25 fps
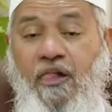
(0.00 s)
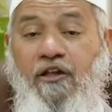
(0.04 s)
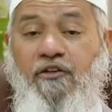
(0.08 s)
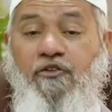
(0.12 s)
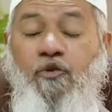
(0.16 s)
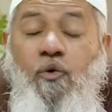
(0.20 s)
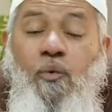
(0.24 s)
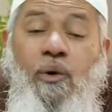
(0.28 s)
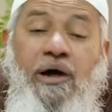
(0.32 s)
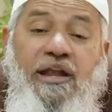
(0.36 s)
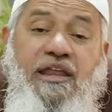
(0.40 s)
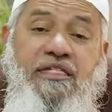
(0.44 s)

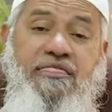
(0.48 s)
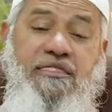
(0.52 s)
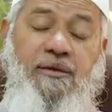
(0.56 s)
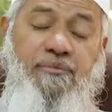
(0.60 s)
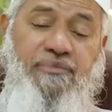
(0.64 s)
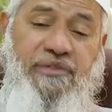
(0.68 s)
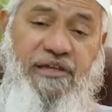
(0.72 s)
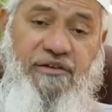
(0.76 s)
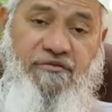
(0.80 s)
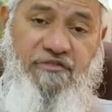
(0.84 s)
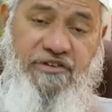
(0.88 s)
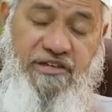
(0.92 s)
So one is
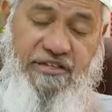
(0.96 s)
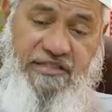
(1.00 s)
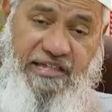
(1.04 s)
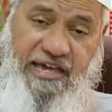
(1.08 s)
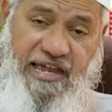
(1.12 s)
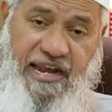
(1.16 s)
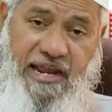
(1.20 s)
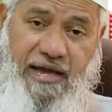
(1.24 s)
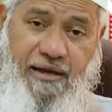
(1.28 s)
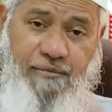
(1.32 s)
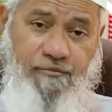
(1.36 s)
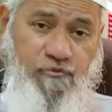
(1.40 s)
something which is
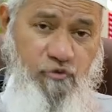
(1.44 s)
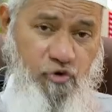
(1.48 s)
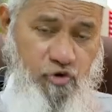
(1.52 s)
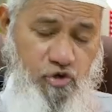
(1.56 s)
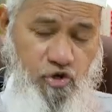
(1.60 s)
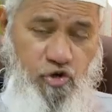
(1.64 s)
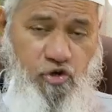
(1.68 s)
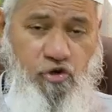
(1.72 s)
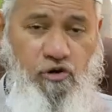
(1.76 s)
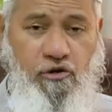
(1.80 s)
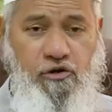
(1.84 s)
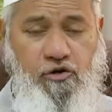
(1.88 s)
haram, you
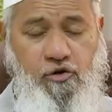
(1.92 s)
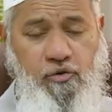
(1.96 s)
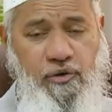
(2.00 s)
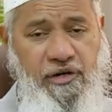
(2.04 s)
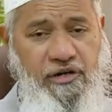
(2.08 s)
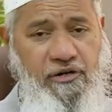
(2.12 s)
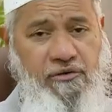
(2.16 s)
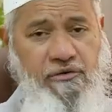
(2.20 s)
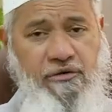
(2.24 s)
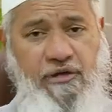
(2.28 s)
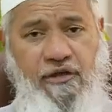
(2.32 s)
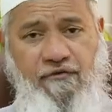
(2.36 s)
should not do
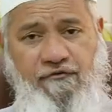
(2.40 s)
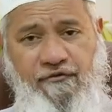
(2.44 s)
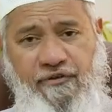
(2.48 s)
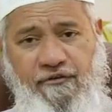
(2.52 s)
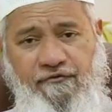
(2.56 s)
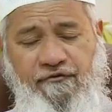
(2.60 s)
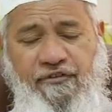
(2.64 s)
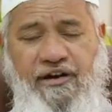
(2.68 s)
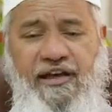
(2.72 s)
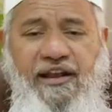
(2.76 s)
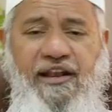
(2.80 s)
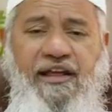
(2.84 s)
it, give
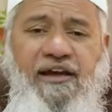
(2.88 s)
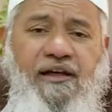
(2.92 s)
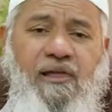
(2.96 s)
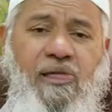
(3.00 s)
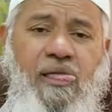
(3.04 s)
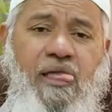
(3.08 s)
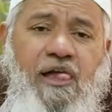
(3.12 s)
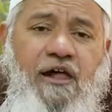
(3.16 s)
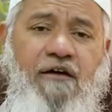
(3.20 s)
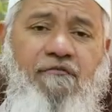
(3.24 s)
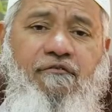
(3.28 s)
kafara.